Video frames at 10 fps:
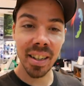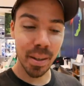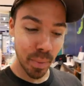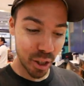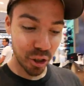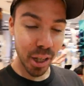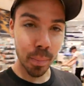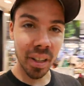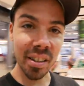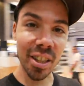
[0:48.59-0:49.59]
image
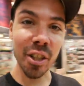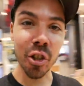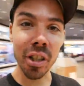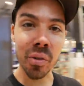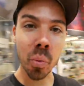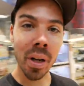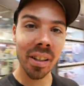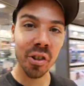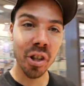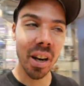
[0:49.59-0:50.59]
stabilization as
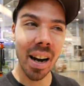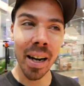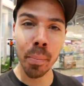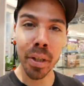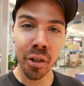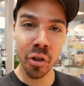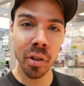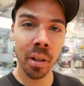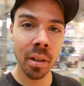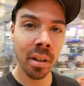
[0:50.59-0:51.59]
well as the IBIS.